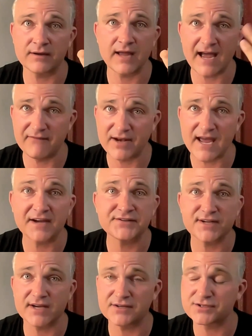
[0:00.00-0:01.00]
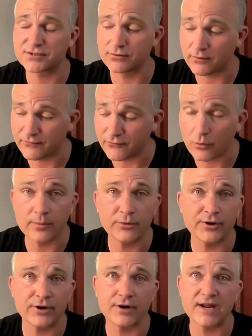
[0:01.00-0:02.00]
Having access to
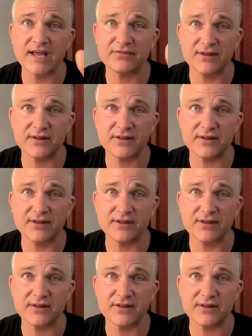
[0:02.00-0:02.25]
affordable internet